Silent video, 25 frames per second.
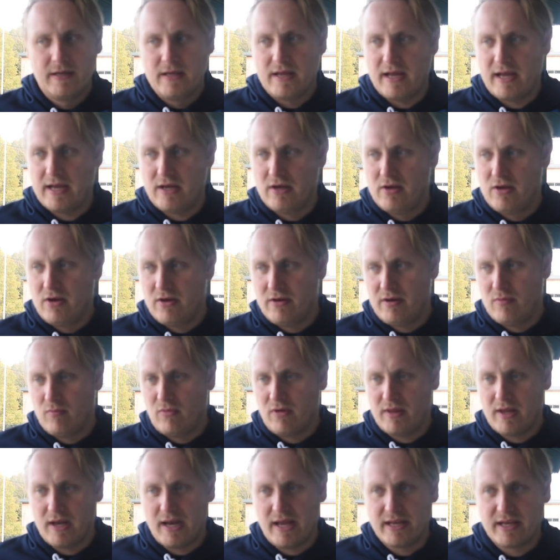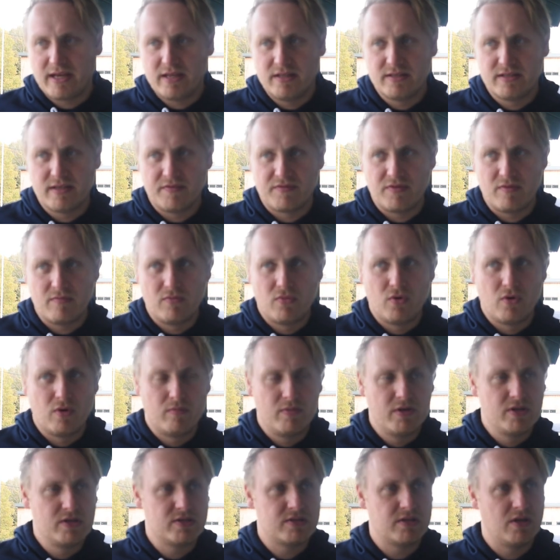like learning what they're like in different
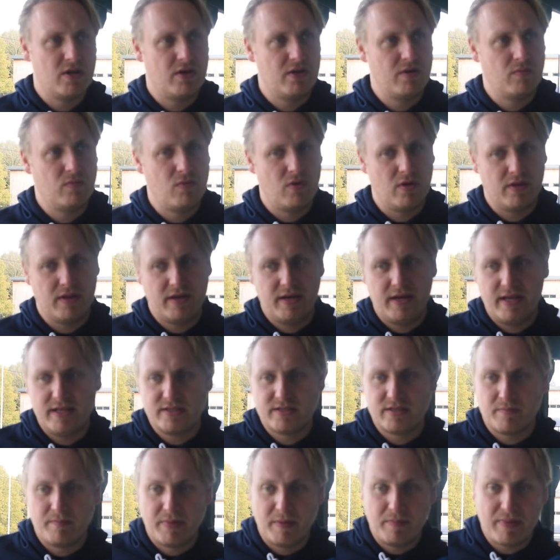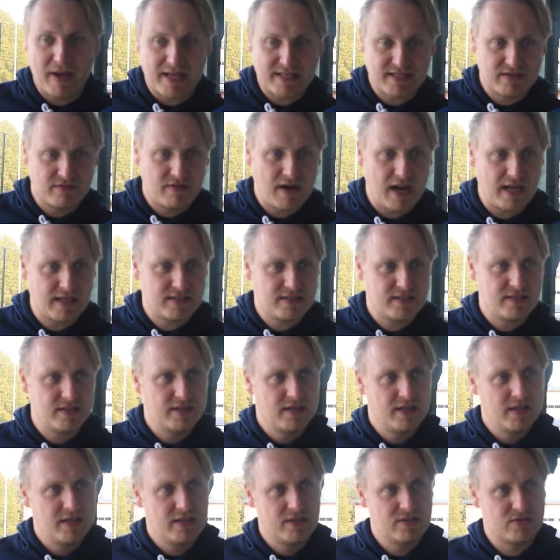moments, learning what they need to be better at
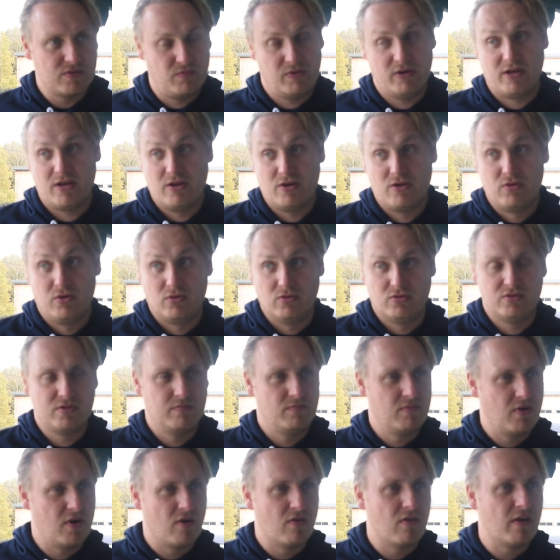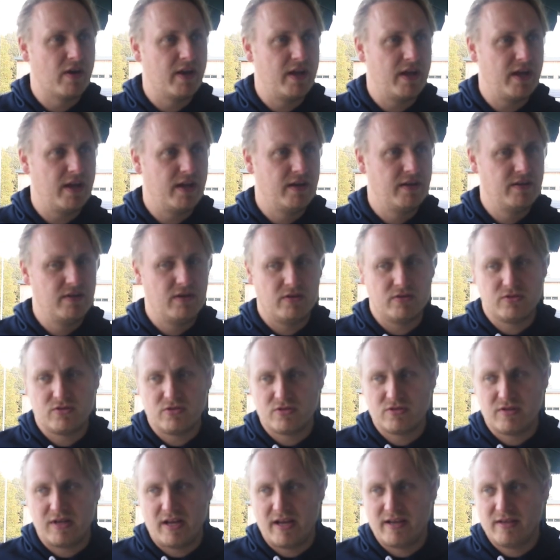so we can coach them more on it, and not
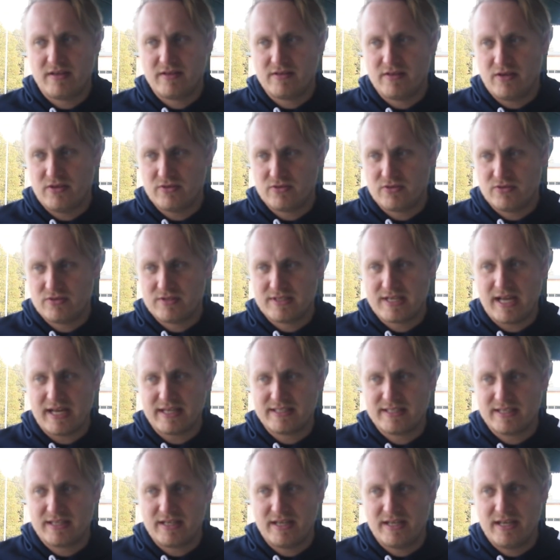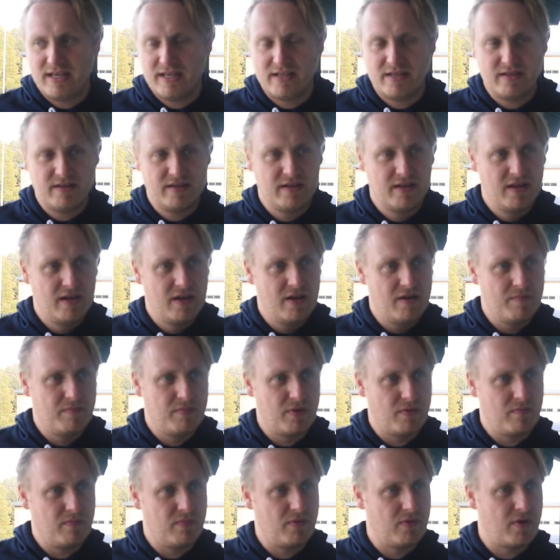just tactically and
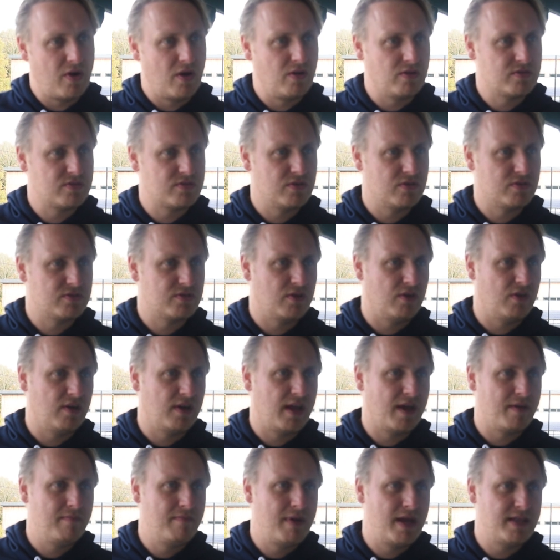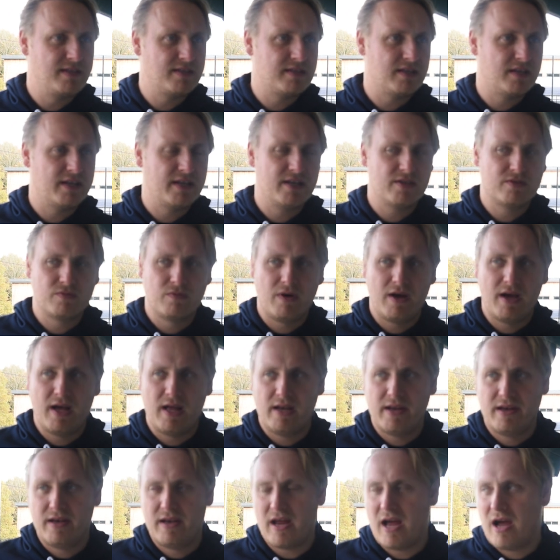but also sort of like mentally as
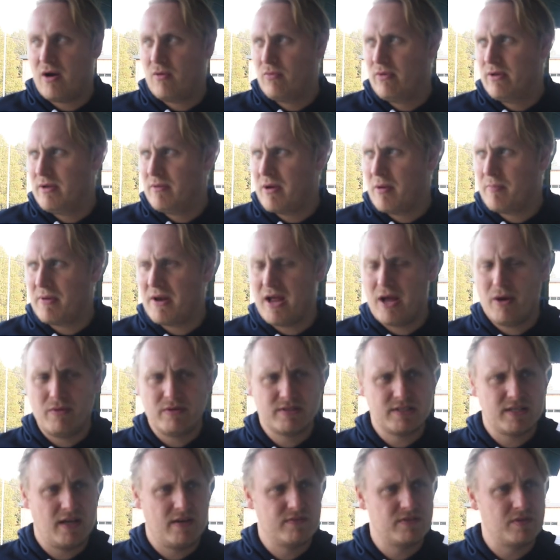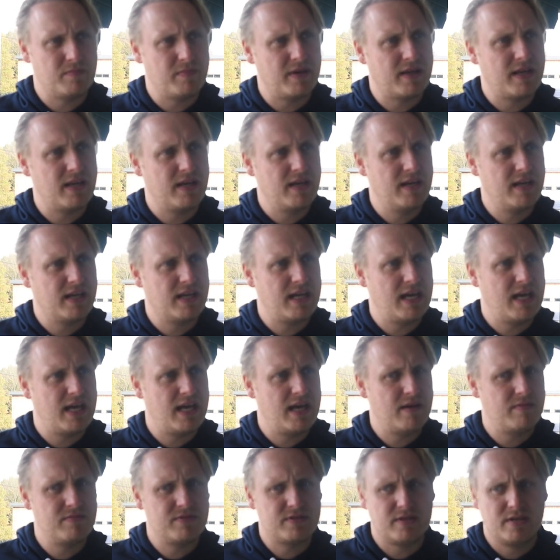well, and how we apply ourselves at the beginning of
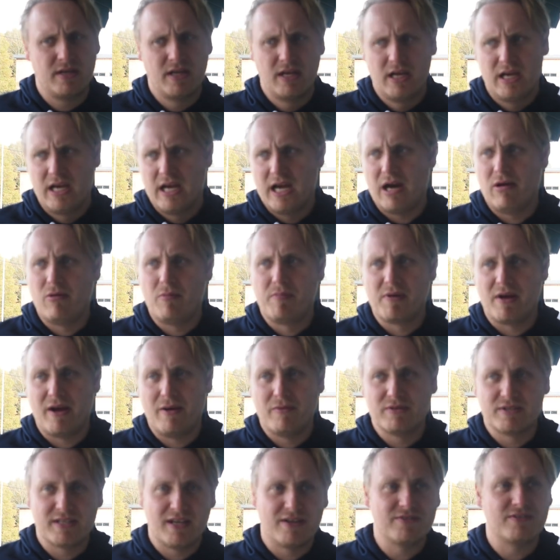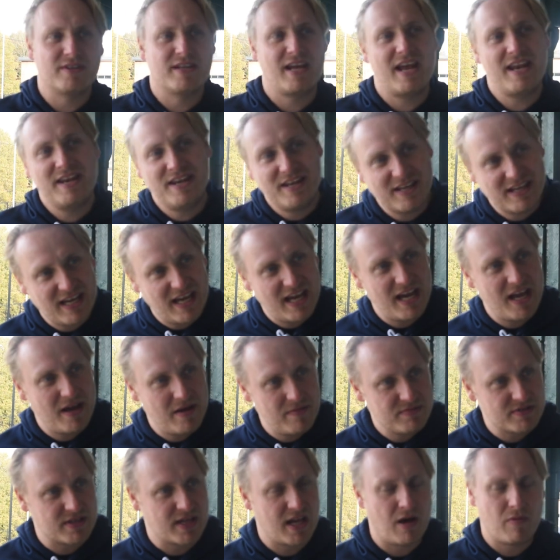games and how we apply ourselves at the end of
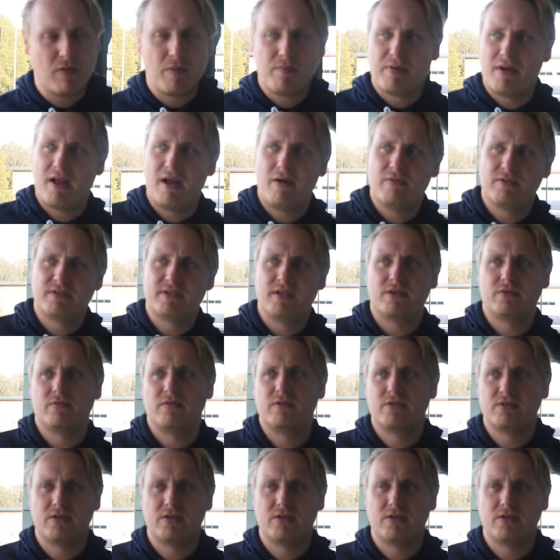games and how we apply ourselves